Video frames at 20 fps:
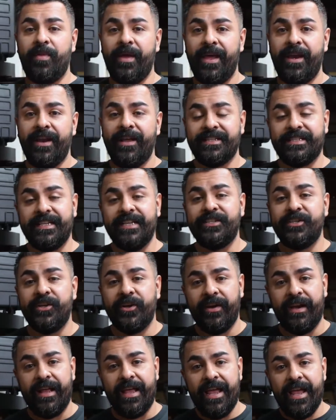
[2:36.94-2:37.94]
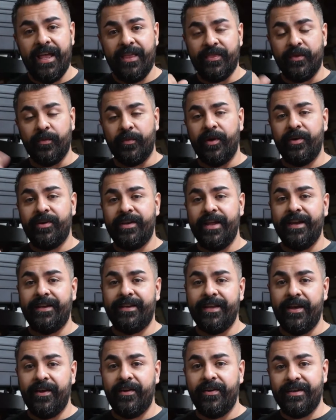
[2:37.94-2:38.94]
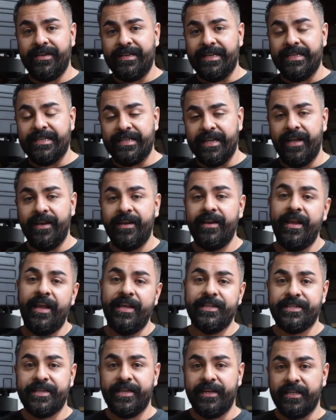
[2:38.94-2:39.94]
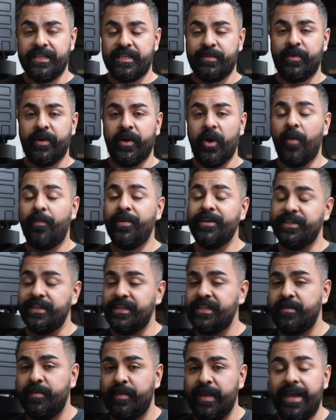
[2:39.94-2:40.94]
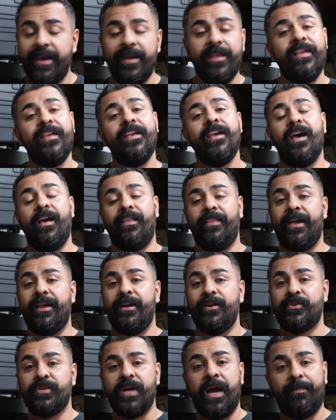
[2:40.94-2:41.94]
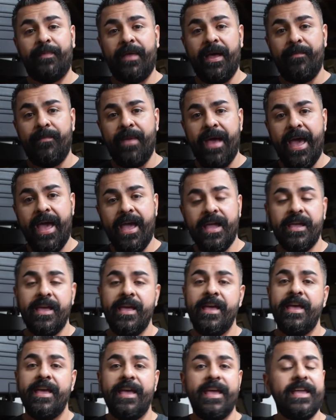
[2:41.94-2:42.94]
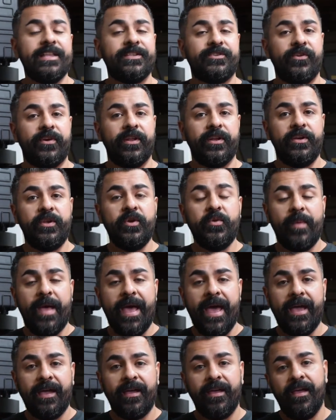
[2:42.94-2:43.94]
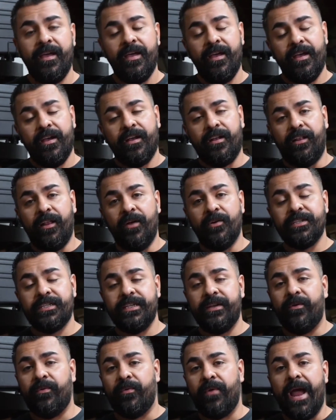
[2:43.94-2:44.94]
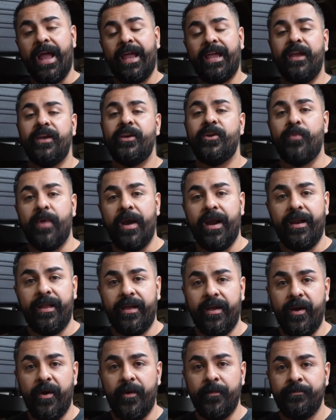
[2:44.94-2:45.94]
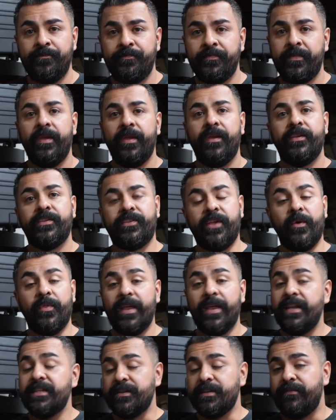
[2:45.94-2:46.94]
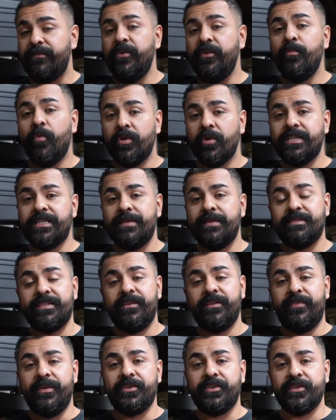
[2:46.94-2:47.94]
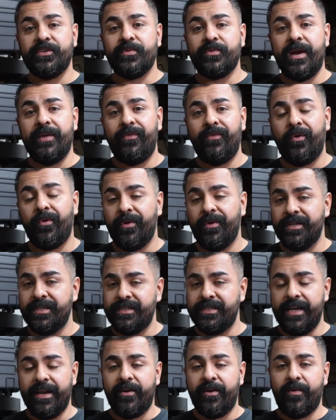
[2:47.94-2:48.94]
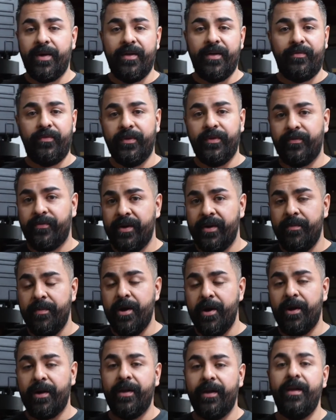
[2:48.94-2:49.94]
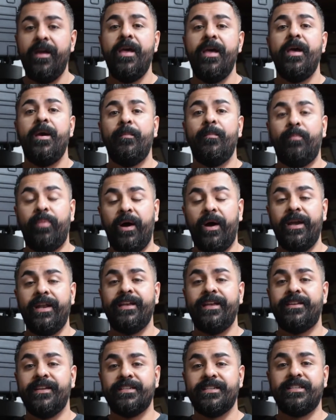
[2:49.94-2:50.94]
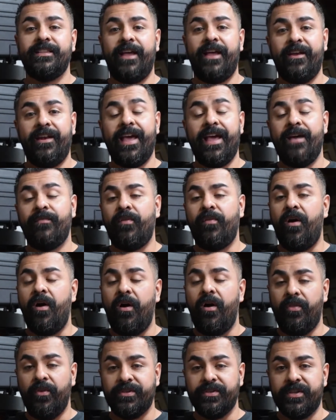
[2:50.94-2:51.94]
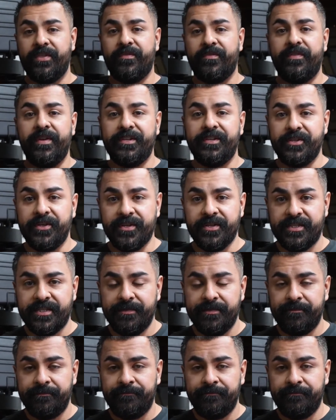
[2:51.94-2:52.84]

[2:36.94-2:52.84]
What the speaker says: pin, essentially you're going to hit the rear takedown detent. It's going to spring open just a bit, allow you to drop that mag, insert a new mag, close it, rack it, you're ready to go. So that is a few more steps than a featureless rifle or a standard rifle in free America, but it does allow you to have all those other features.